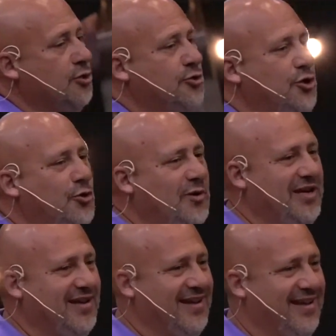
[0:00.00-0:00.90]

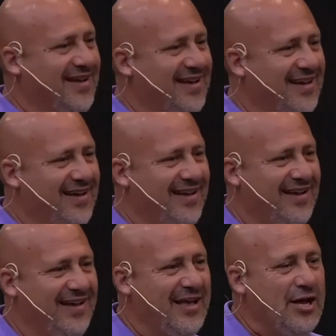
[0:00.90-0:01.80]
Doing.
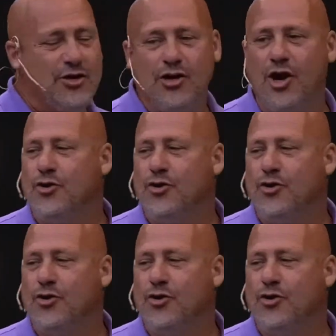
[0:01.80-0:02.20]
Do you know